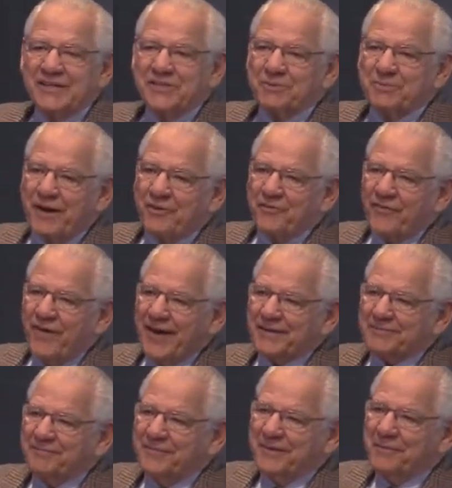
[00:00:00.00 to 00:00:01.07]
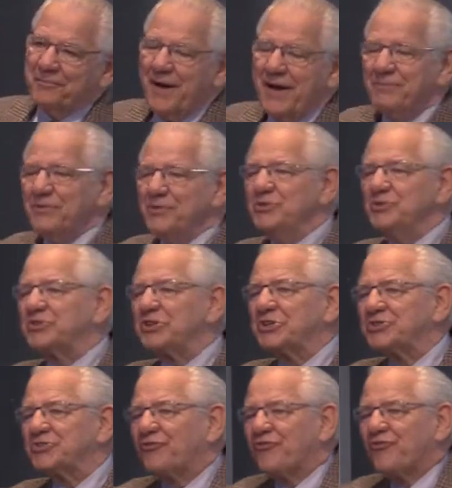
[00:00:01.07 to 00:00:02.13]
As a matter of fact, the Bible
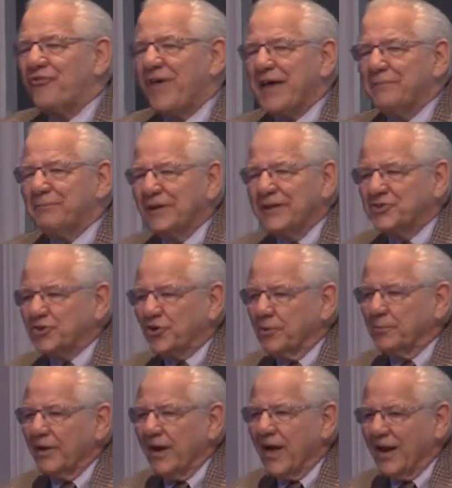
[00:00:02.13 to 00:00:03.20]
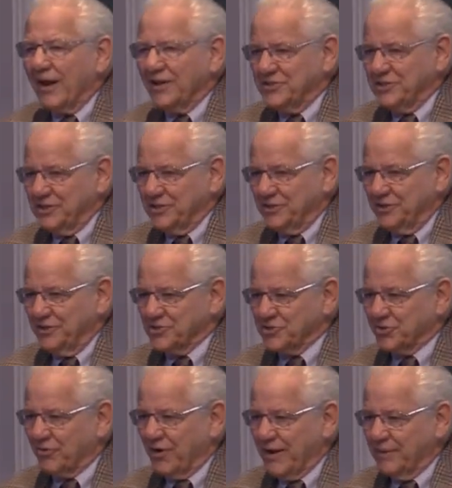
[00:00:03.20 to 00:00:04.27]
uses family terminology to
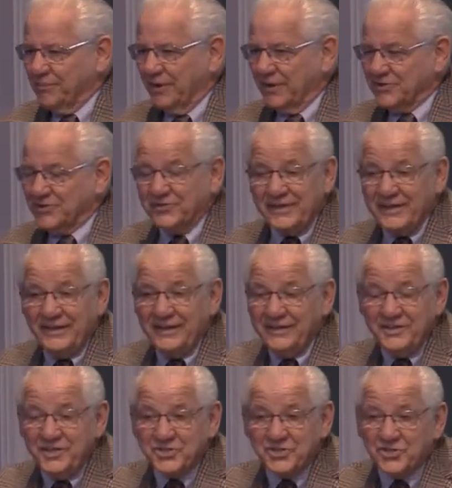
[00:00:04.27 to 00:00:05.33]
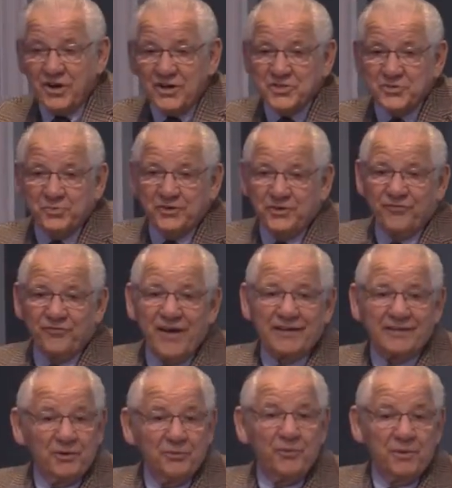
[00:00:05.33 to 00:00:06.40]
describe us. It just starts with the
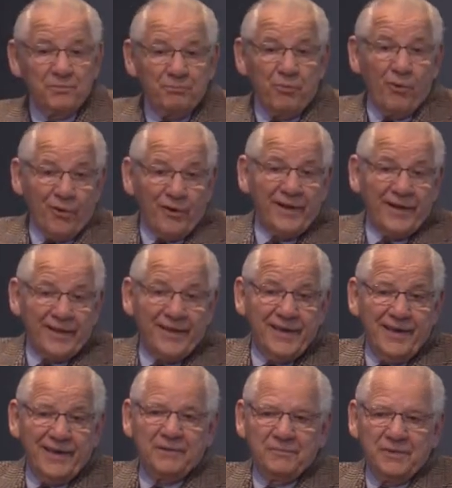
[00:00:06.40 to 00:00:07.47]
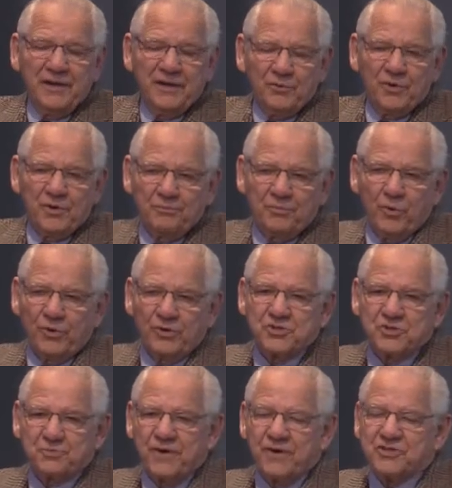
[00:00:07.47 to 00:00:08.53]
fact that we're born again, meaning we're born
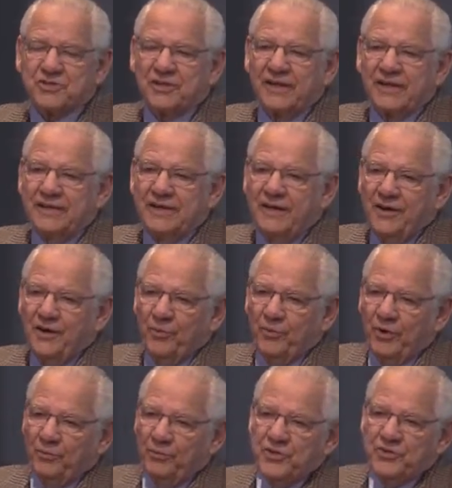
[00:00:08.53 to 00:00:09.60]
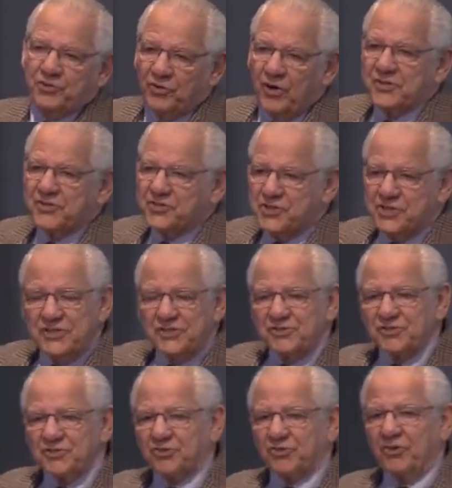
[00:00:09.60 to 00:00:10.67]
spiritually when we trust
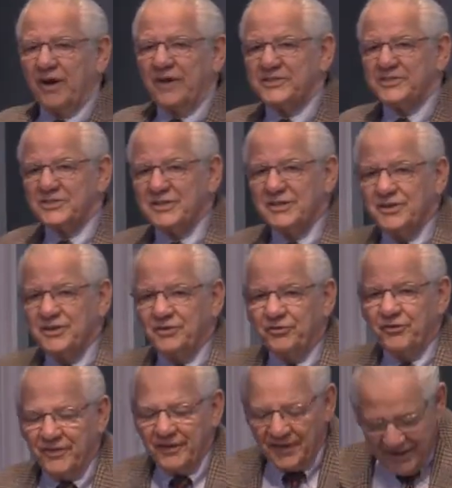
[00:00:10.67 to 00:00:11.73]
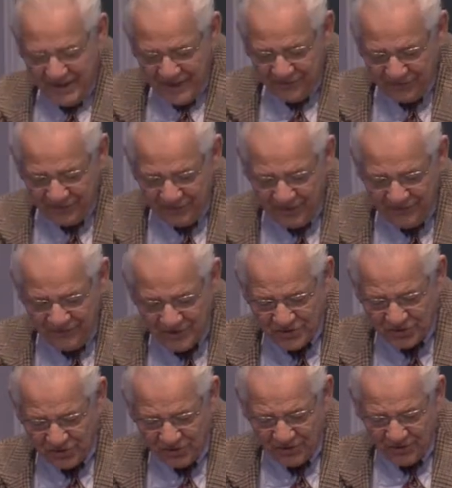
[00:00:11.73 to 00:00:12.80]
Jesus Christ for the gift of
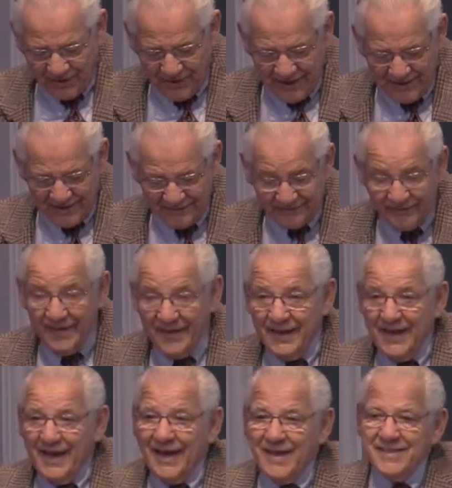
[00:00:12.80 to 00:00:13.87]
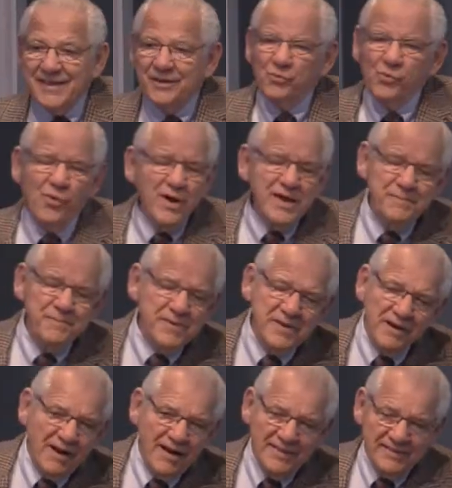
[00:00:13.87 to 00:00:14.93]
eternal life. And then, way
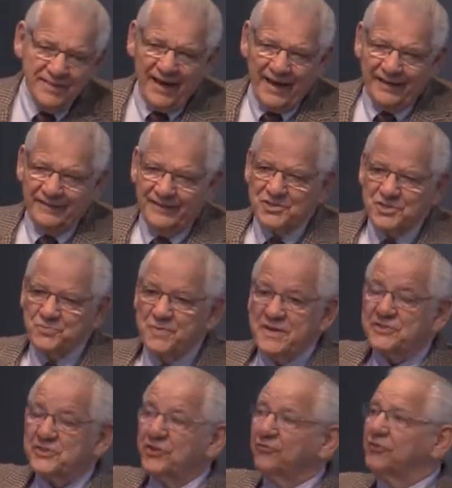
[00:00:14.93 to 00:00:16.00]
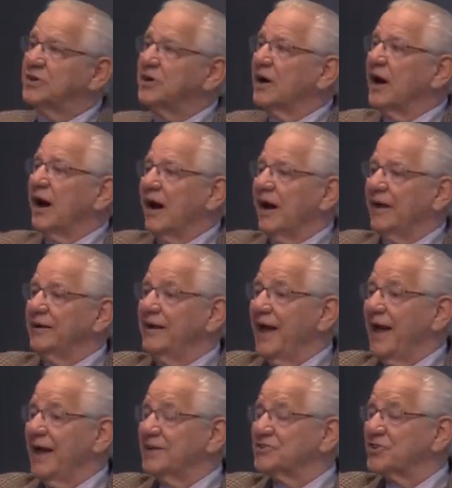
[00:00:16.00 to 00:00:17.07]
beyond that, it speaks of God
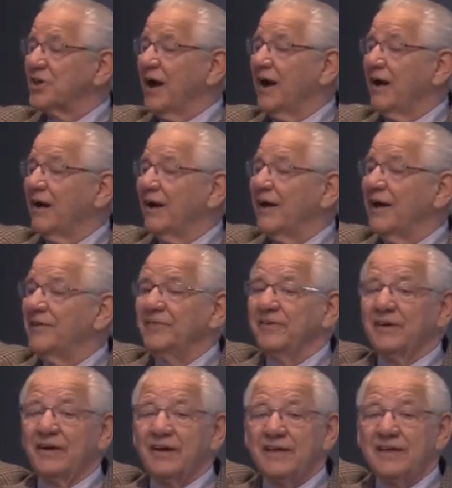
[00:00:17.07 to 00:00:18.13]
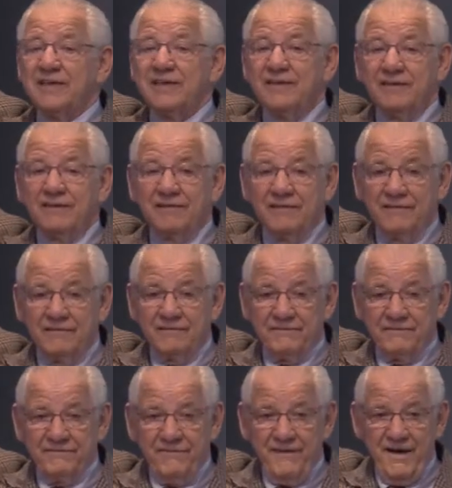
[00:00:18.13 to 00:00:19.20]
as our heavenly
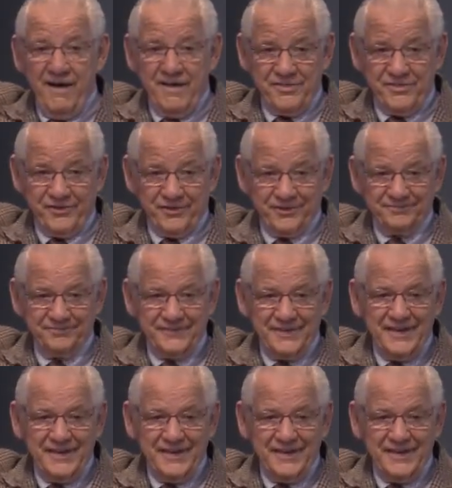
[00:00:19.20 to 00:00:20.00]
Father.